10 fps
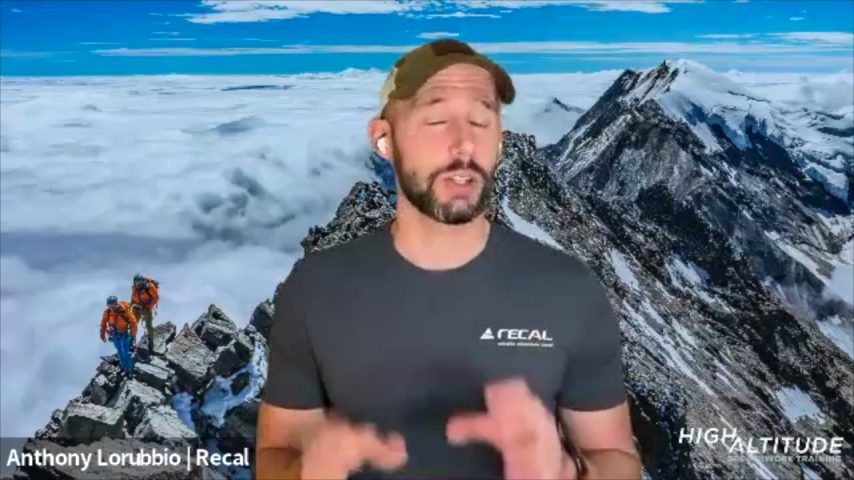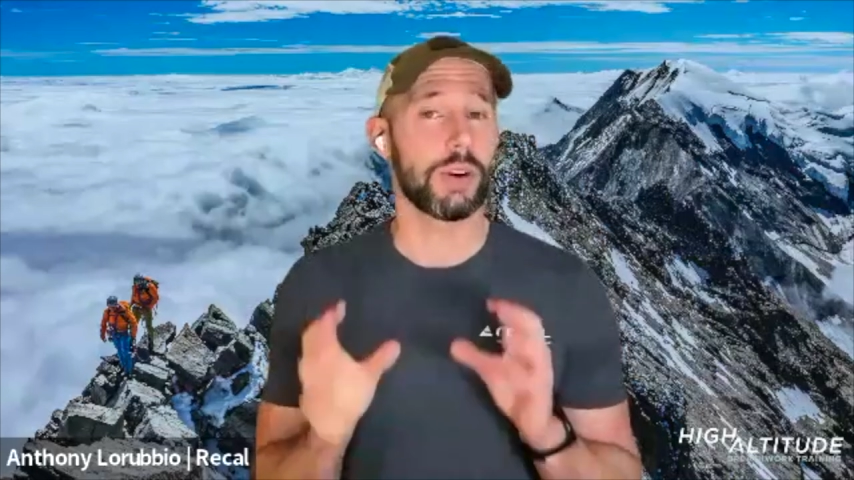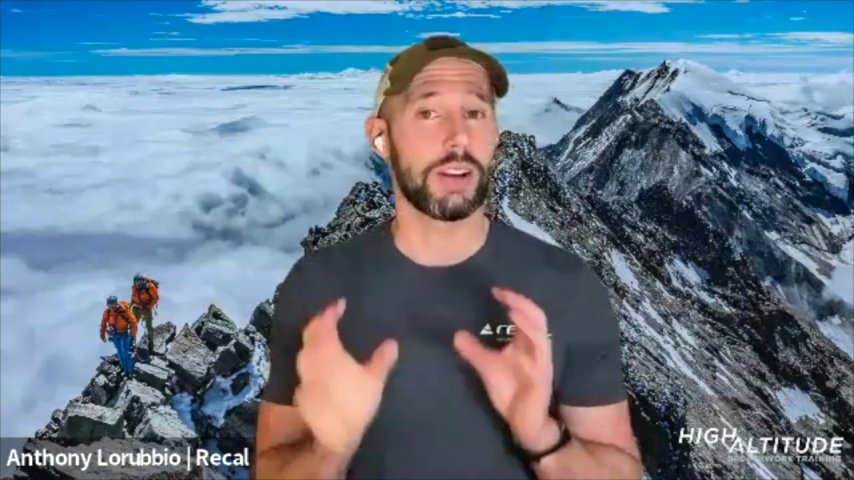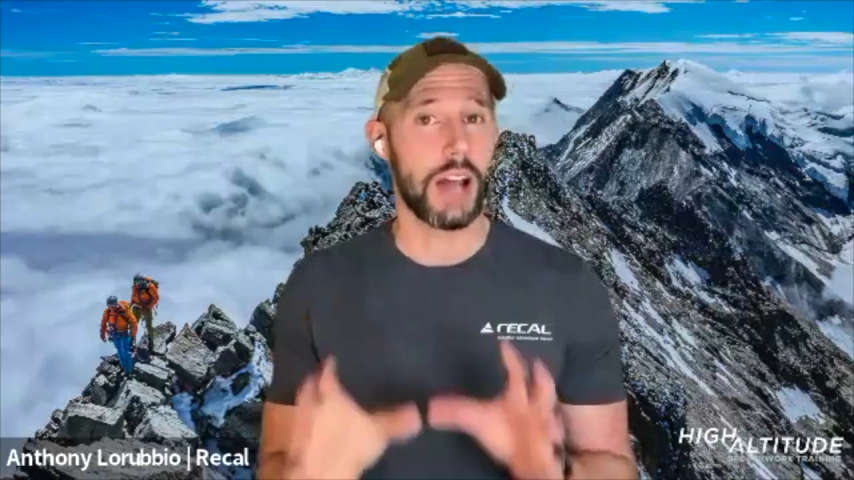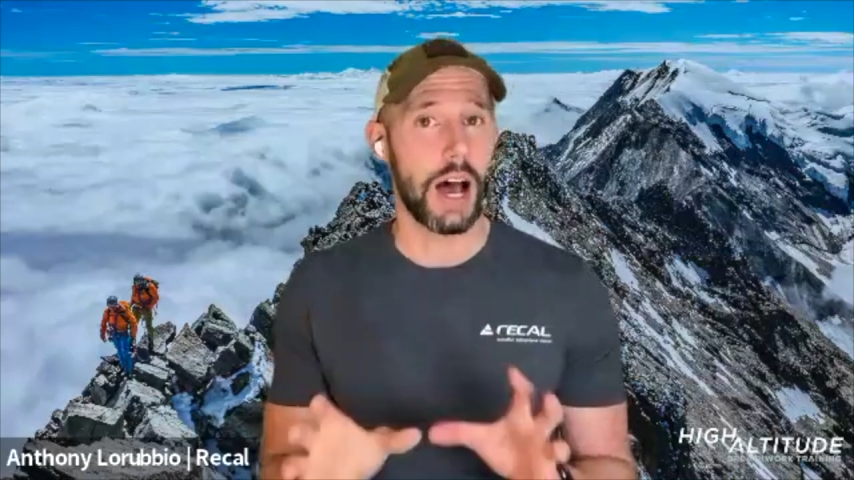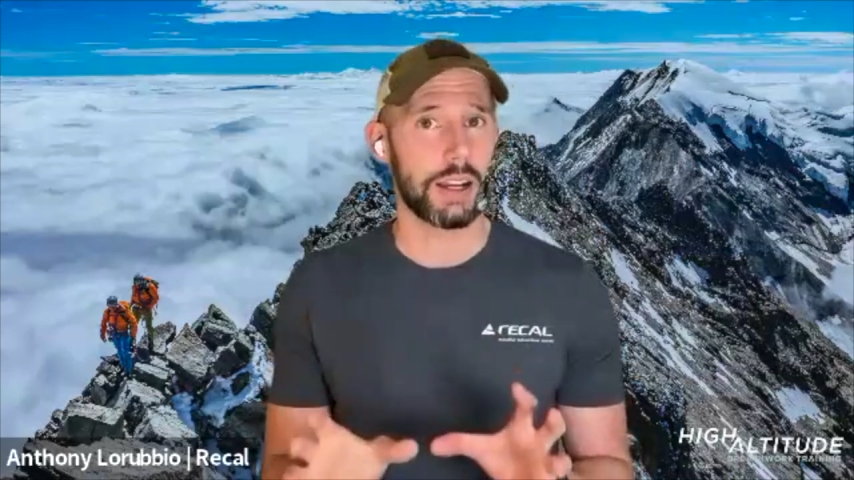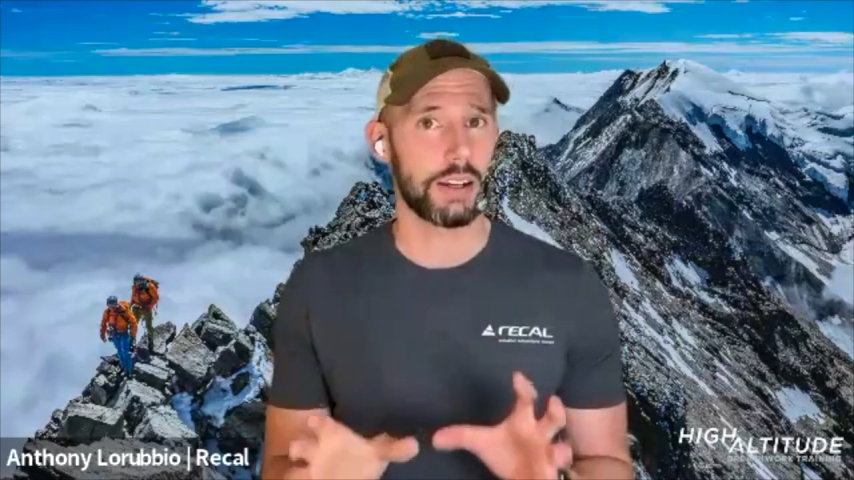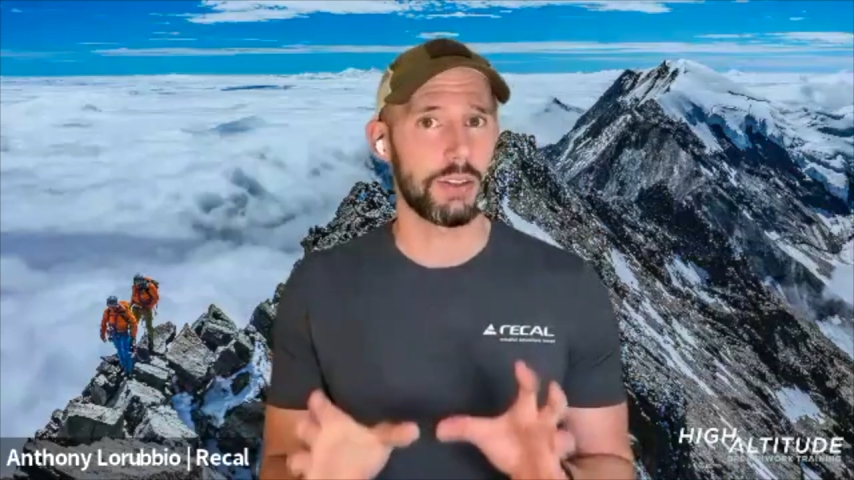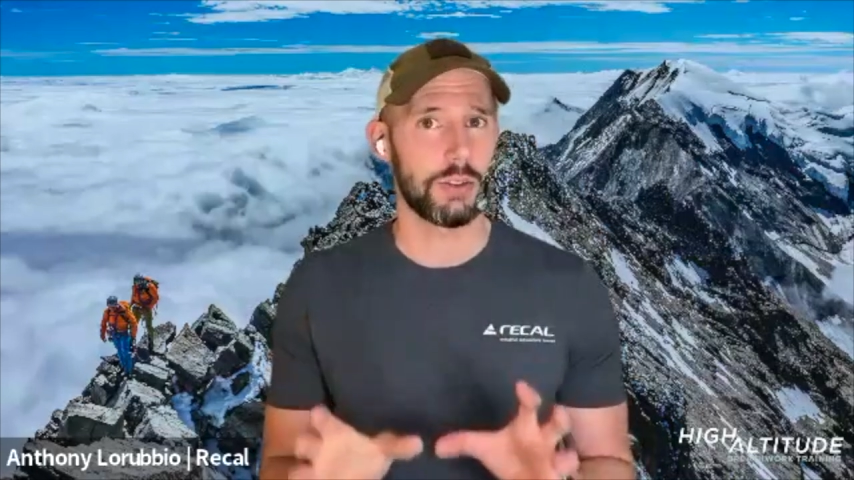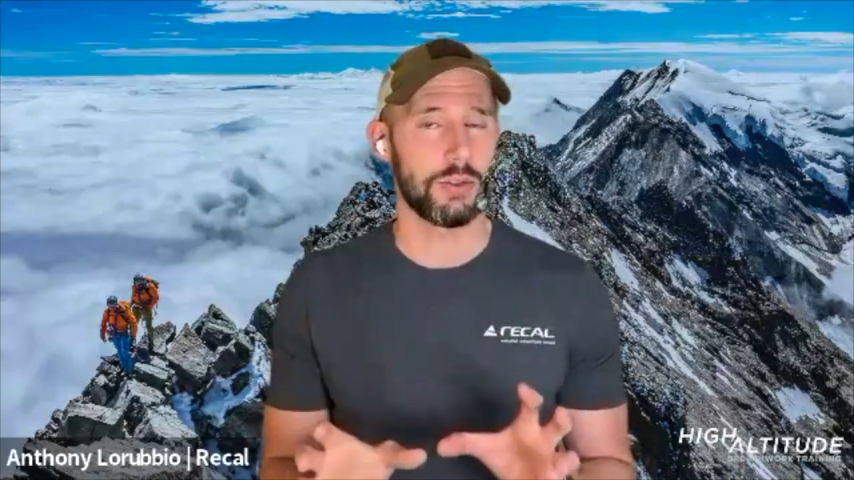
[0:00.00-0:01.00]
So we're not going
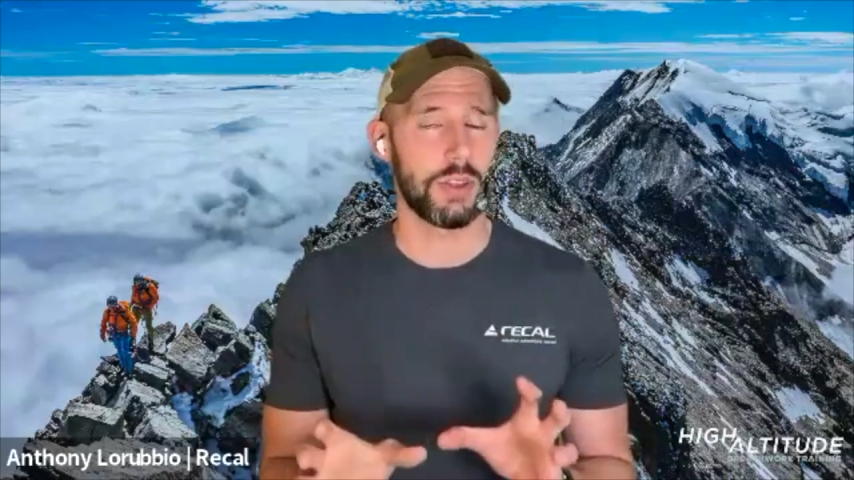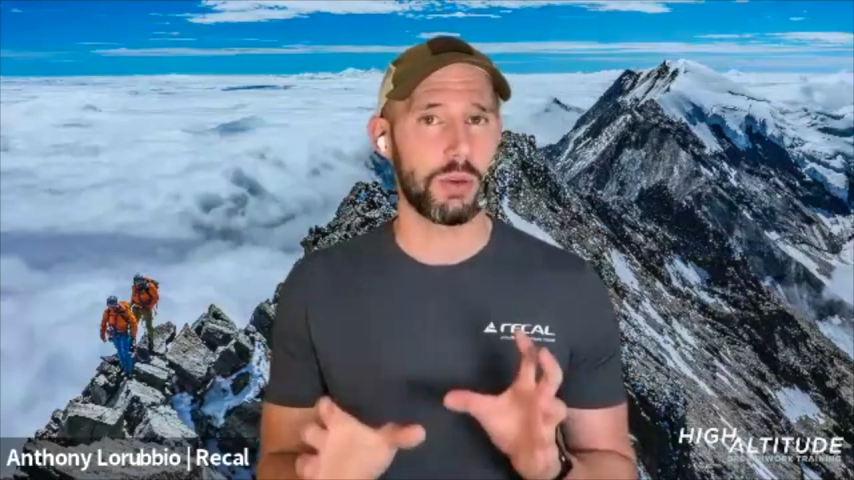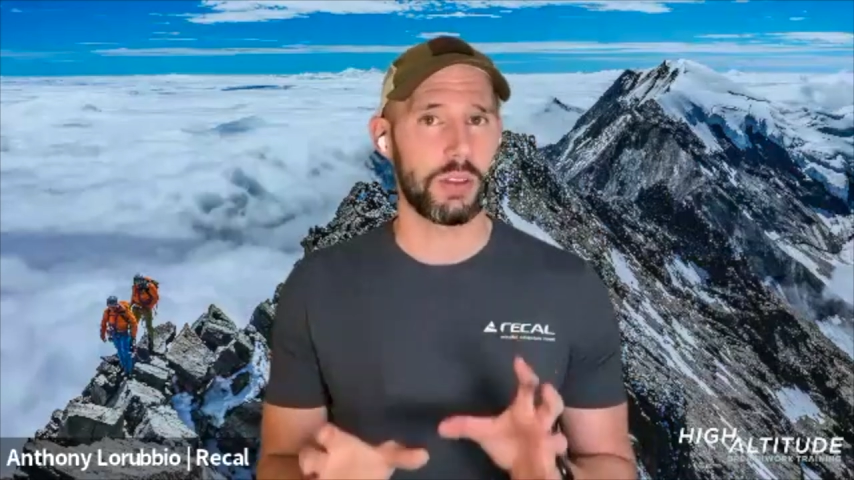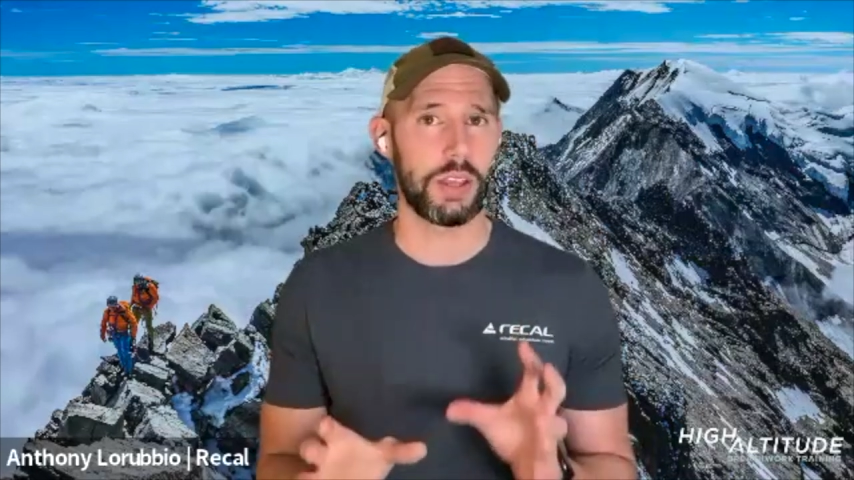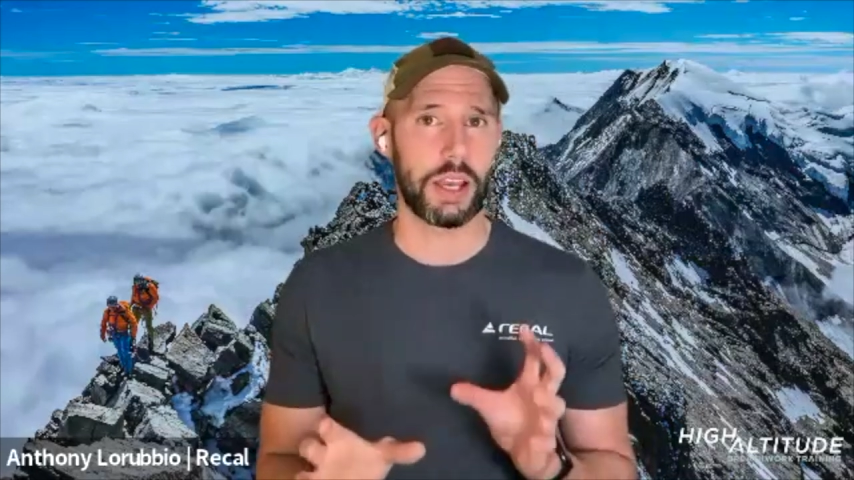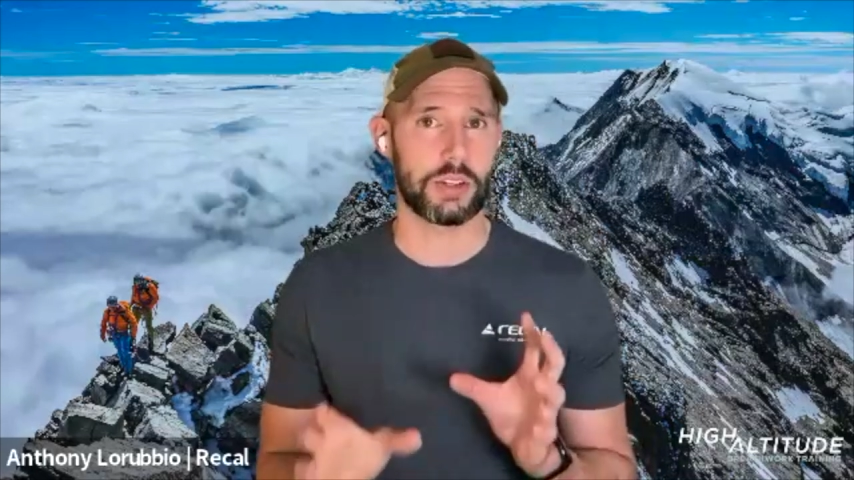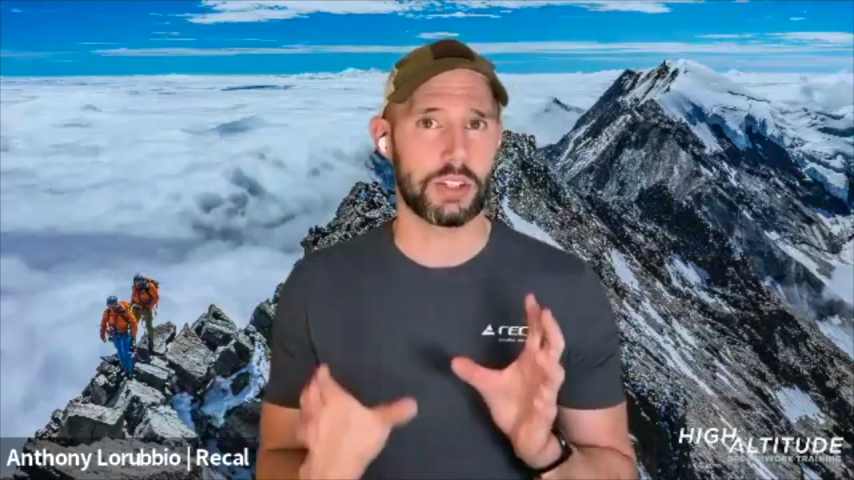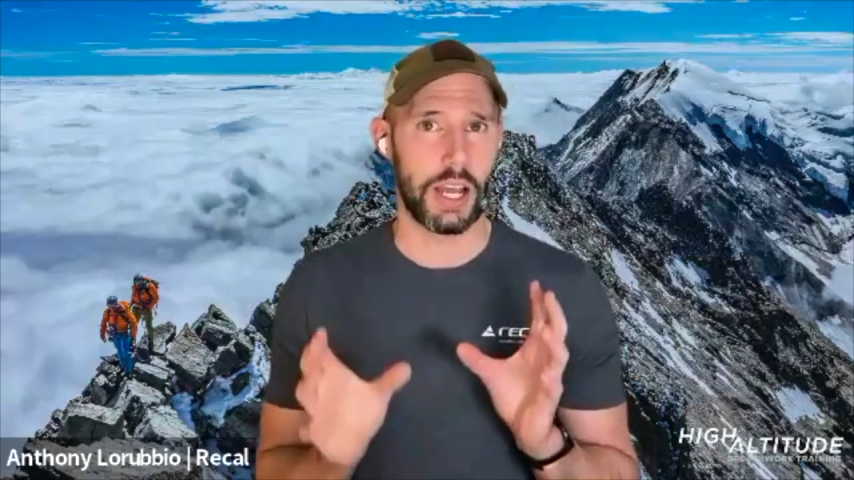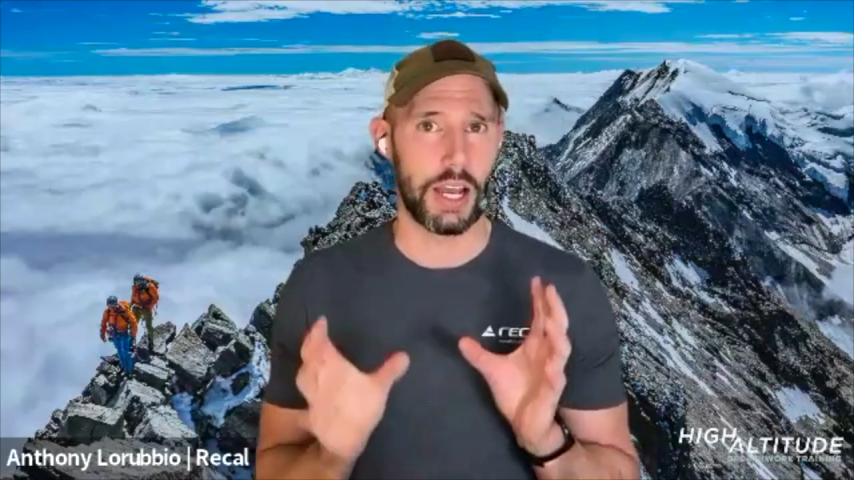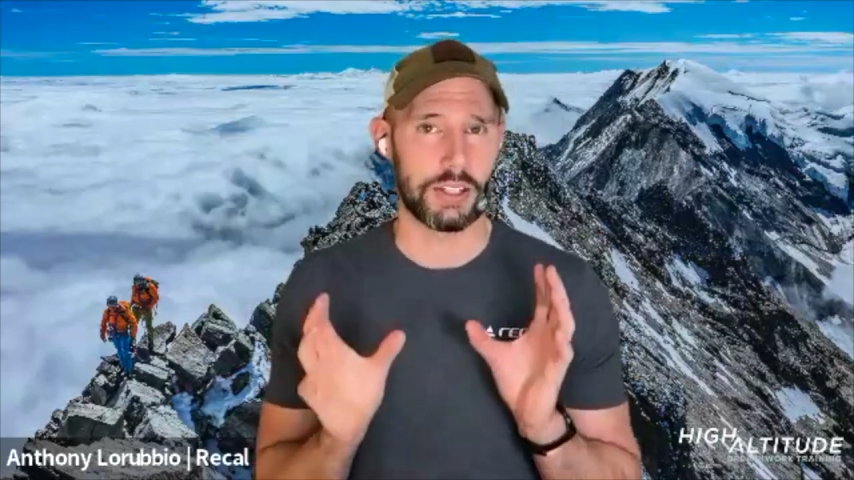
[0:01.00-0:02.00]
to do that breathing
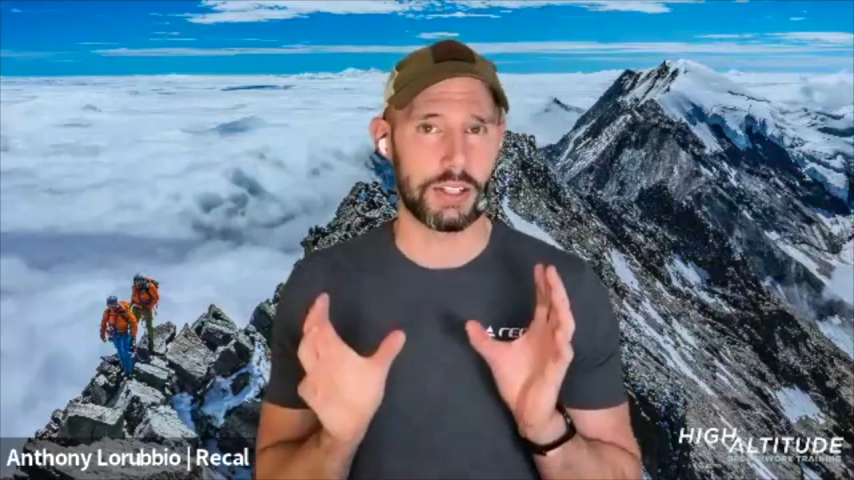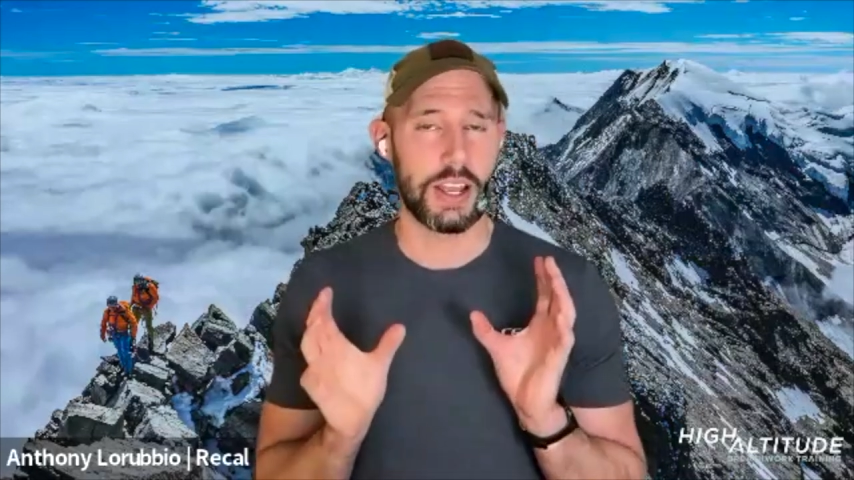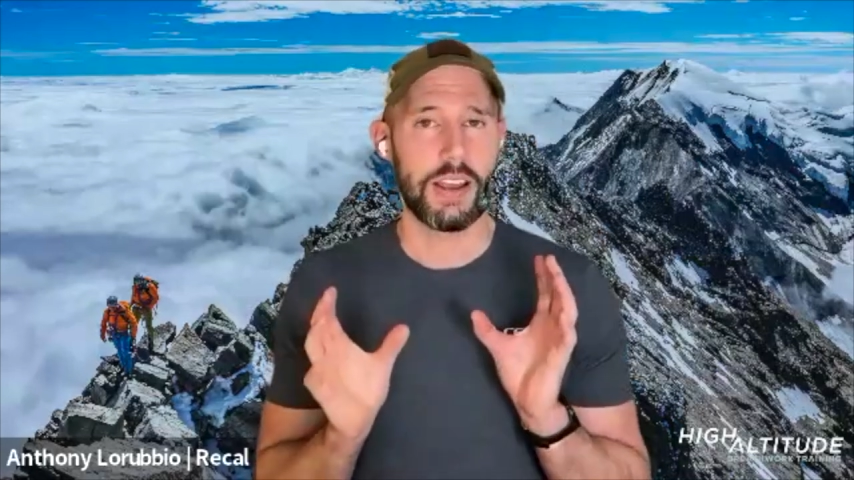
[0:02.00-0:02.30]
exercise